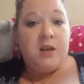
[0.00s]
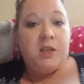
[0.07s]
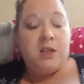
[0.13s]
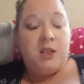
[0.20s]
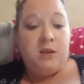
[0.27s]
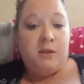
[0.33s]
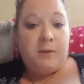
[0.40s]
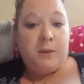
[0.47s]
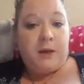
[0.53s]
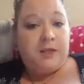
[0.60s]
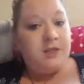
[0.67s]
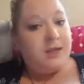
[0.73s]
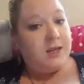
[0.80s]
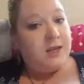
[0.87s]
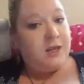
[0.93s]
to the
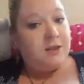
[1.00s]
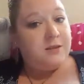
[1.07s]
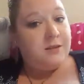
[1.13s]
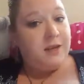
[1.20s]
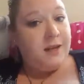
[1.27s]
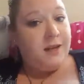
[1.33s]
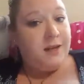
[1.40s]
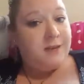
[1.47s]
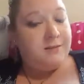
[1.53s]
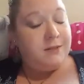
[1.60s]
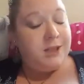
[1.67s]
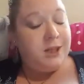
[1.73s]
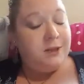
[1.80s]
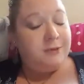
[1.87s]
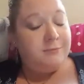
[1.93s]
person that you're sending them
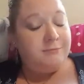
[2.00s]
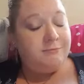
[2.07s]
to.